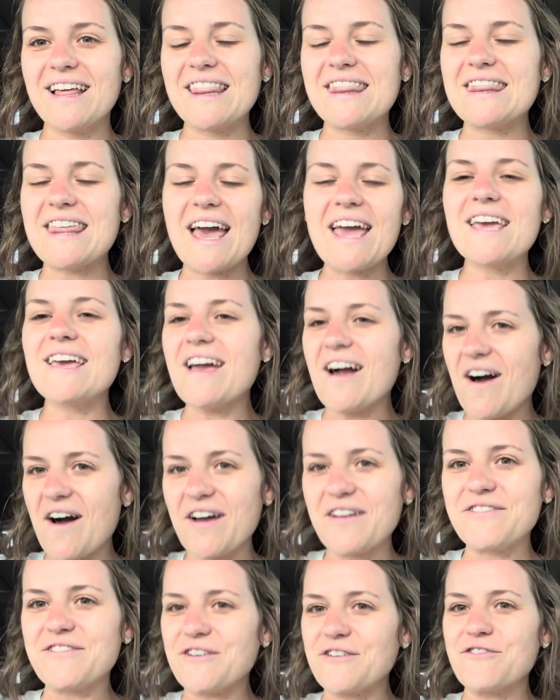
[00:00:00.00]
thank
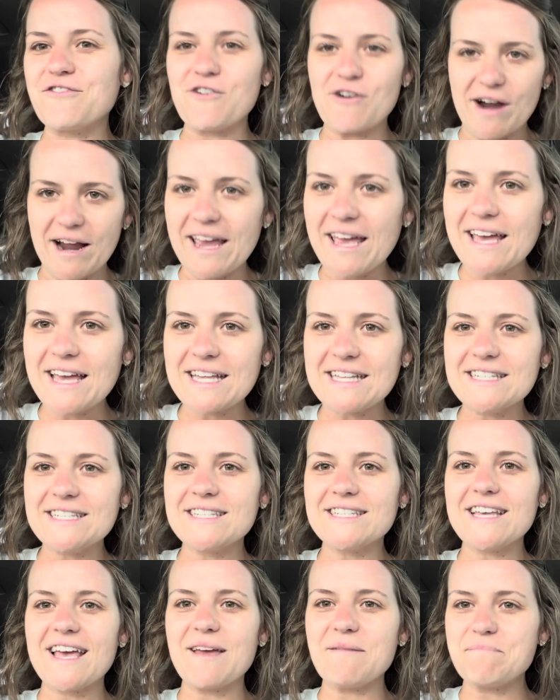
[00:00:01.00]
God for
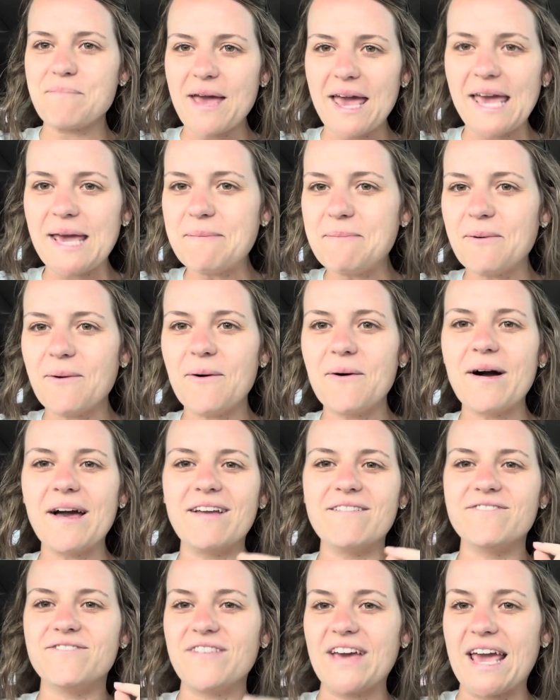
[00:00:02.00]
friends and people
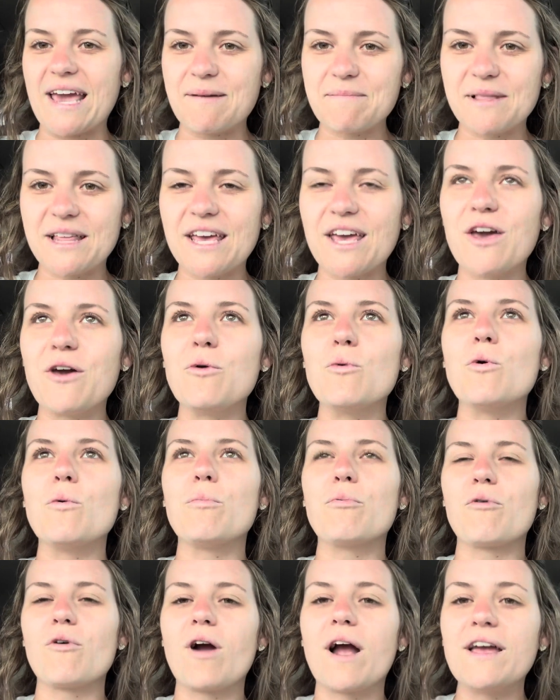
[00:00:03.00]
and family who will
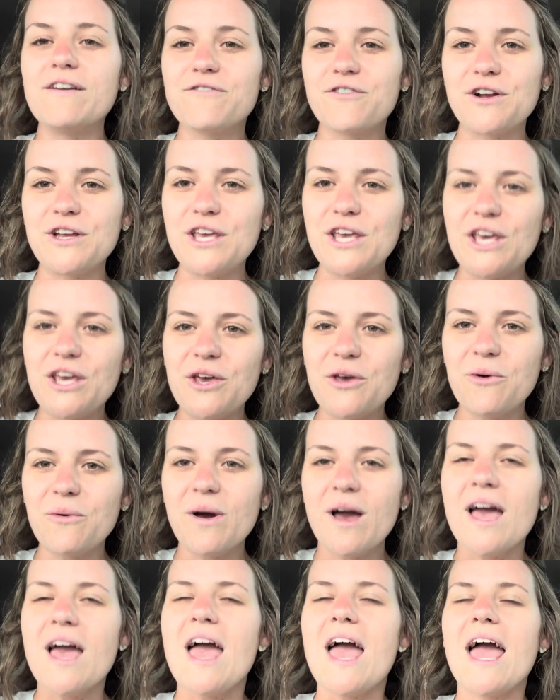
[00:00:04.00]
pray for you
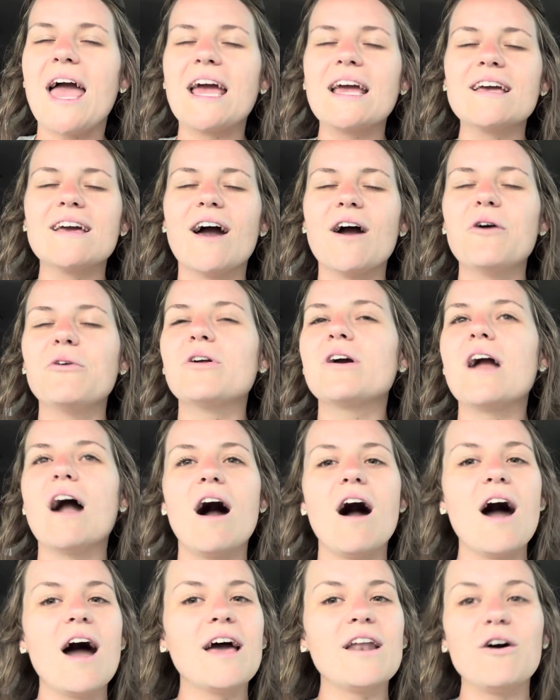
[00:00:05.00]
and go to
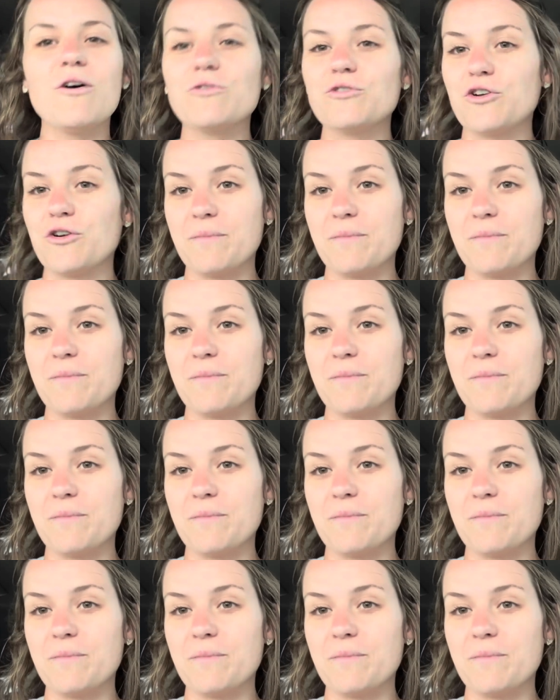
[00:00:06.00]
God on your